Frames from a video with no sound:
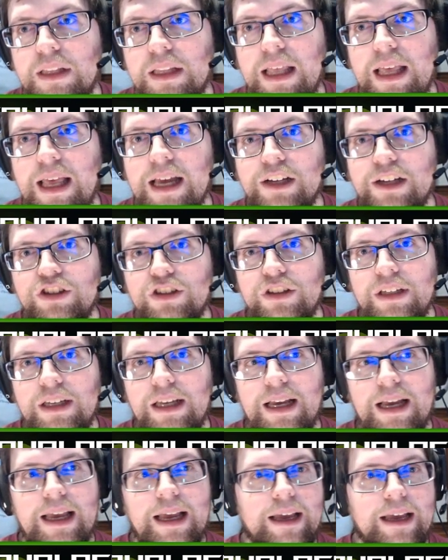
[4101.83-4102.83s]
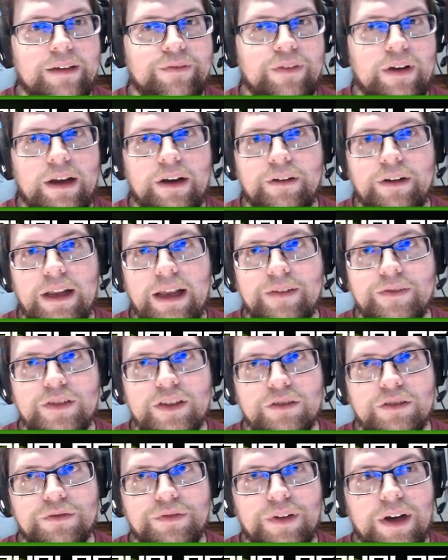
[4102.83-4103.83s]
Actually, if I already have
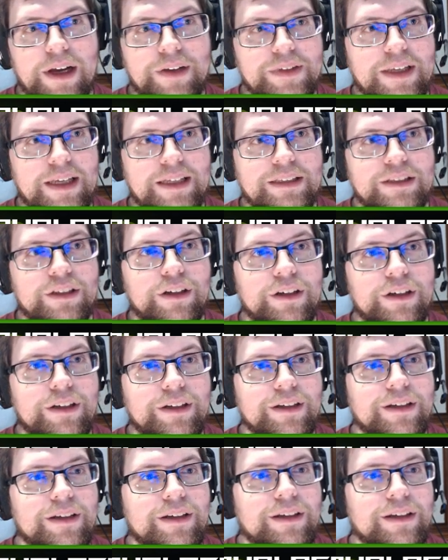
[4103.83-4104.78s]
6 or 5s, that's good.